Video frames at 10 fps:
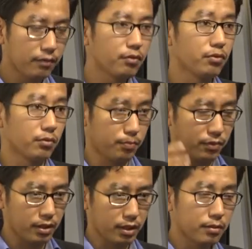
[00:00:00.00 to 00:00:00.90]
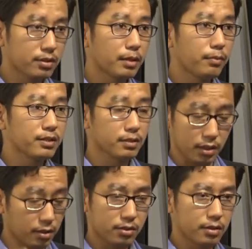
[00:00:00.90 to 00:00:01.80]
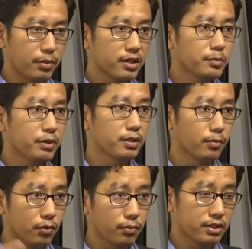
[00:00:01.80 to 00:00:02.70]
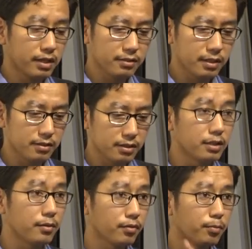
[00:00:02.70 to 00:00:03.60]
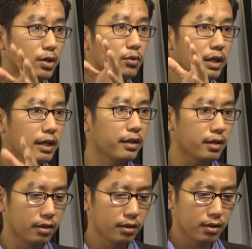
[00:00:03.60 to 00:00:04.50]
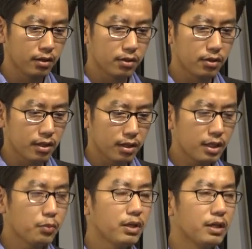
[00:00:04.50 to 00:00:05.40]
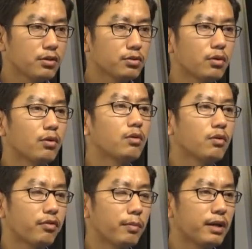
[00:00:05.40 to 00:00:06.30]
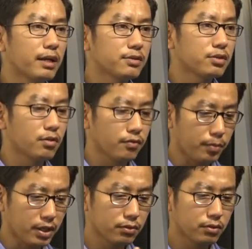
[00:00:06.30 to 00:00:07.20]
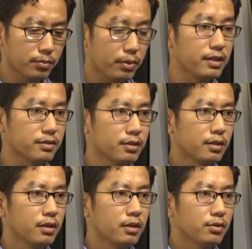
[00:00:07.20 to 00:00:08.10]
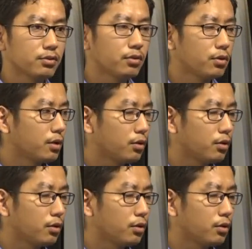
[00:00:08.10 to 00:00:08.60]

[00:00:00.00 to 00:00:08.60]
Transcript: you take place, participate in more military exercises in a particular area, it will lead to the over familiarization of the particular place. So